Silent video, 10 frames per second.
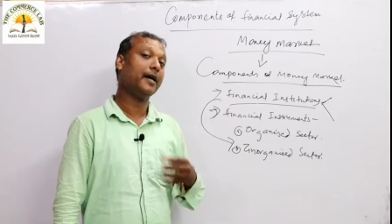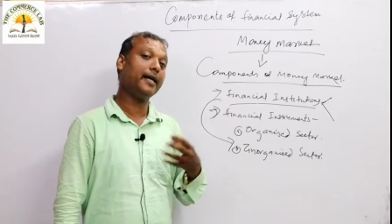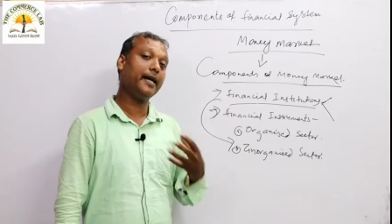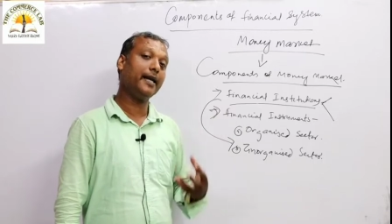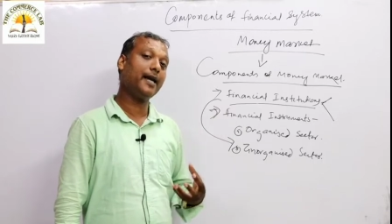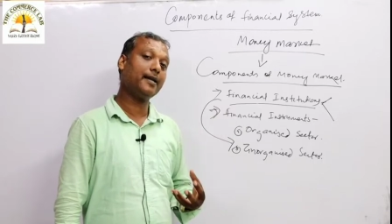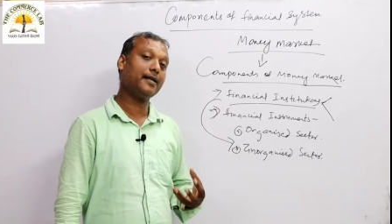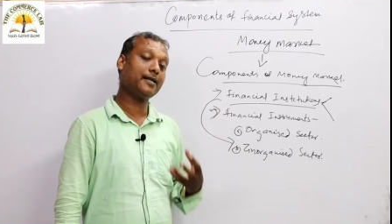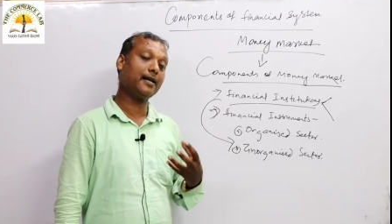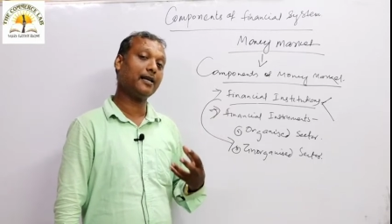In
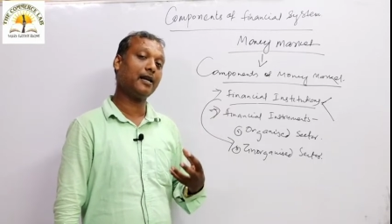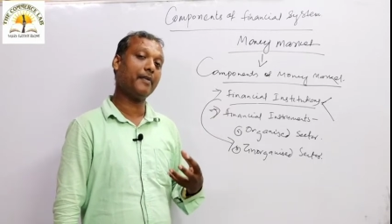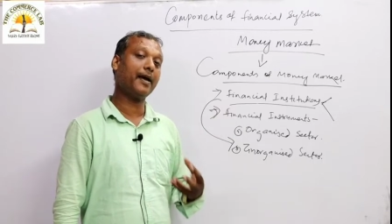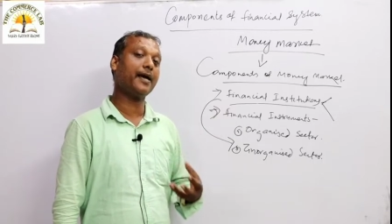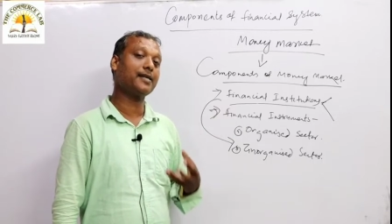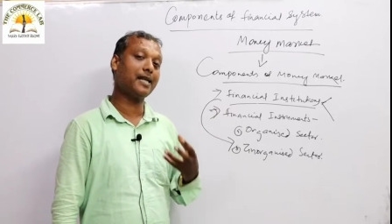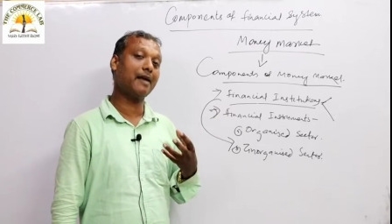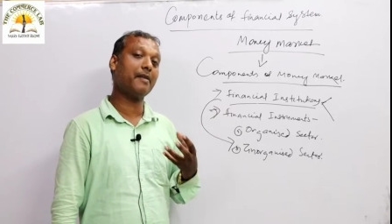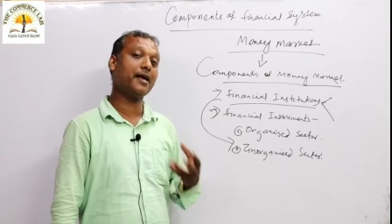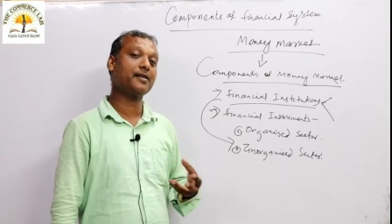India, the central bank is
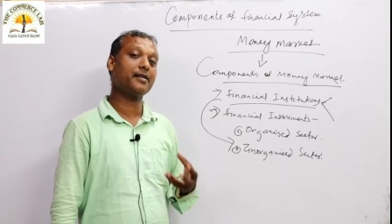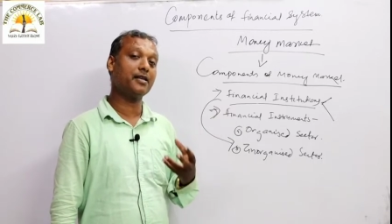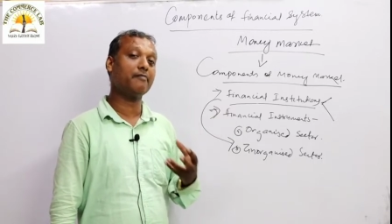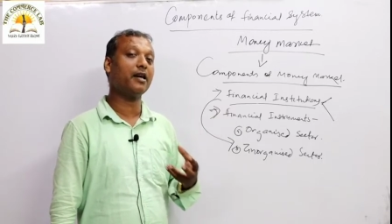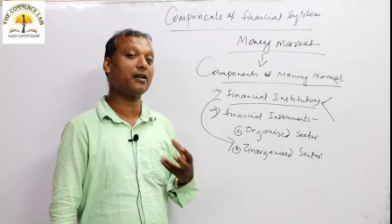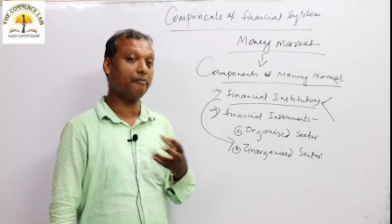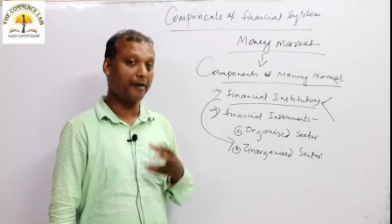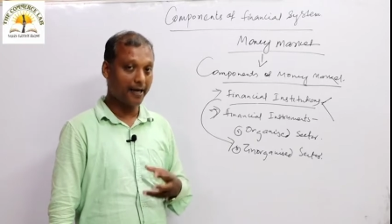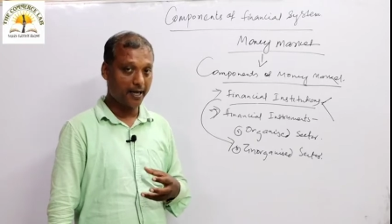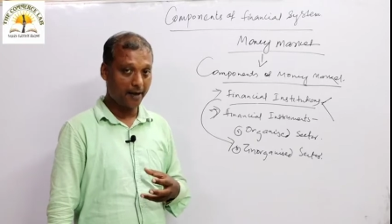named as Reserve Bank
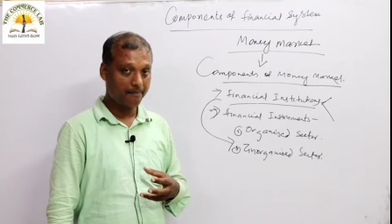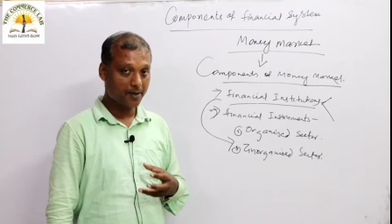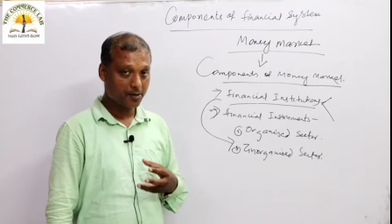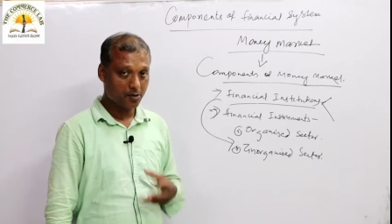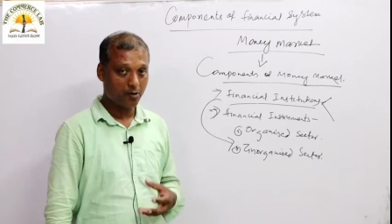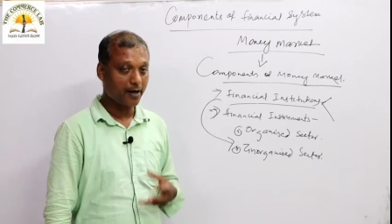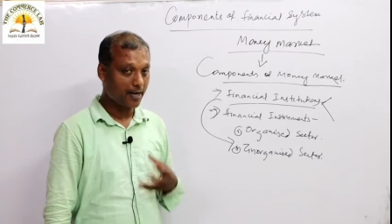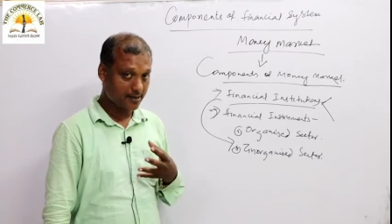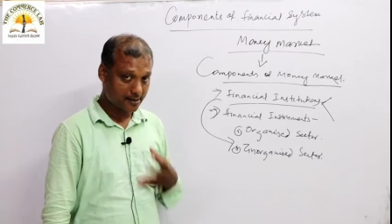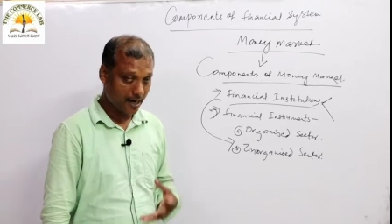of India. So we
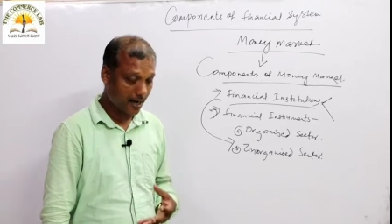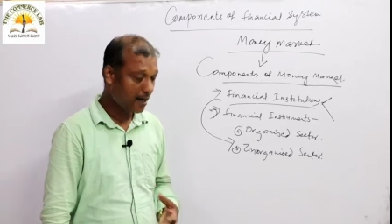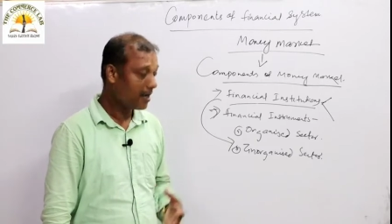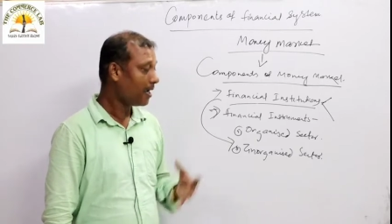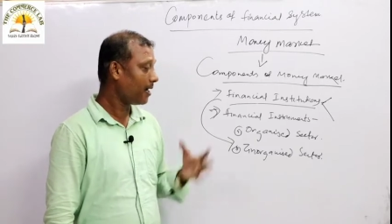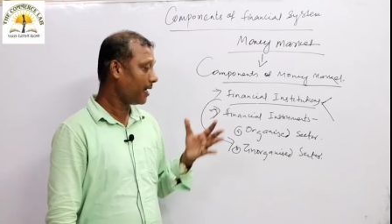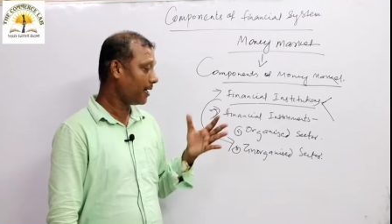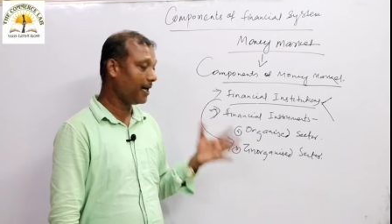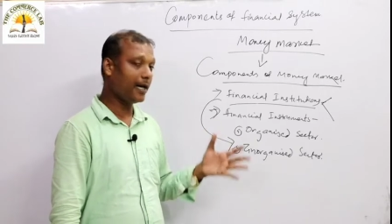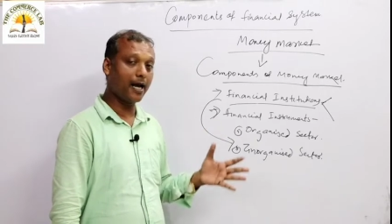can say
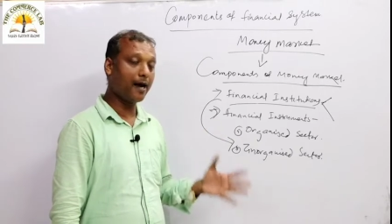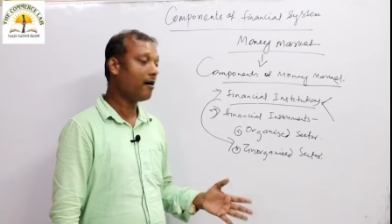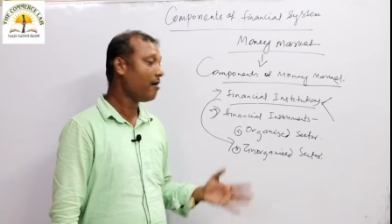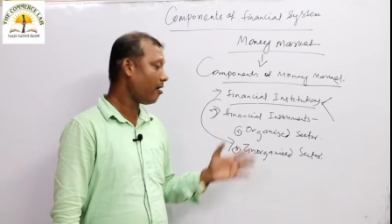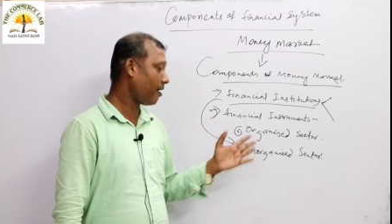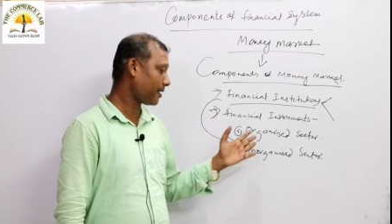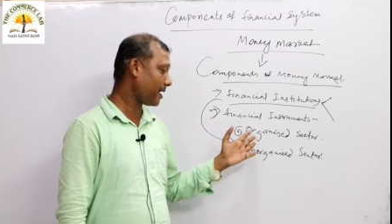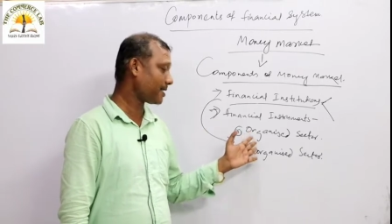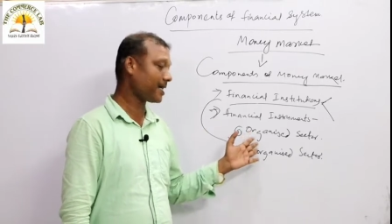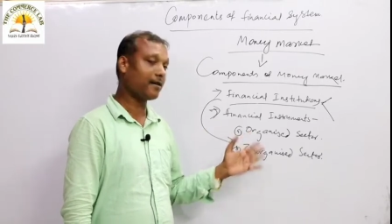in India,
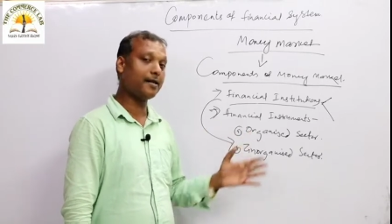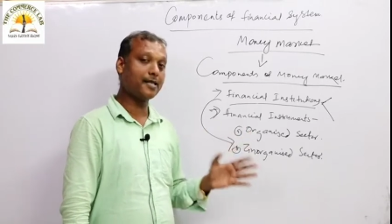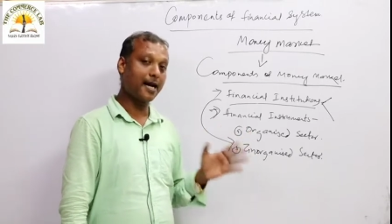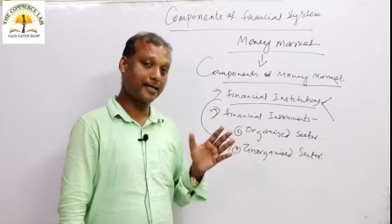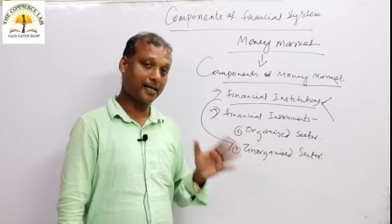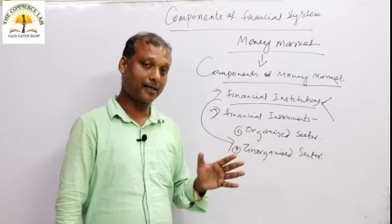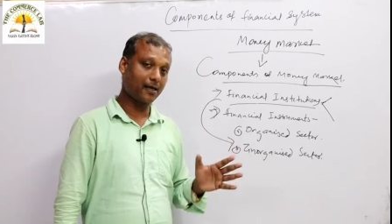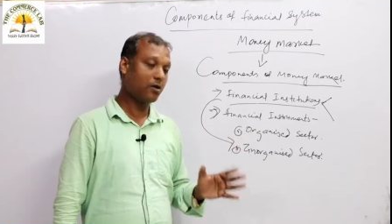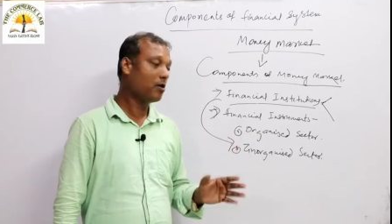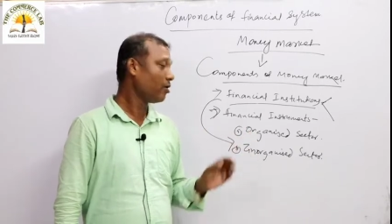organized sector is that
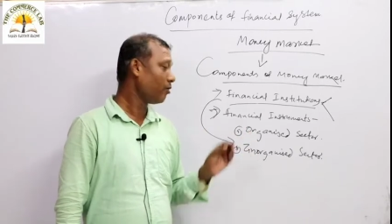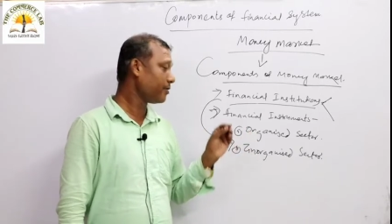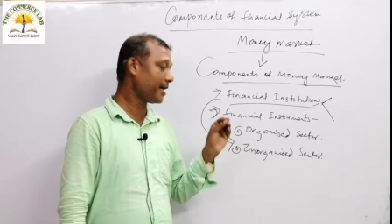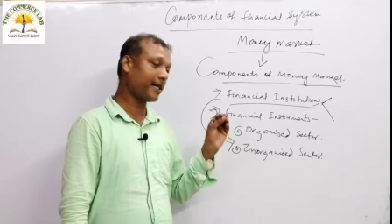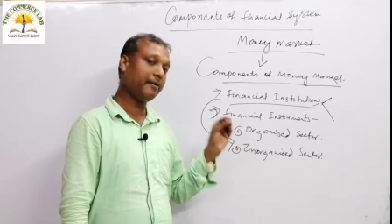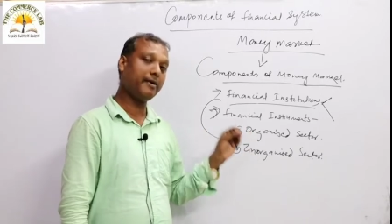sector whose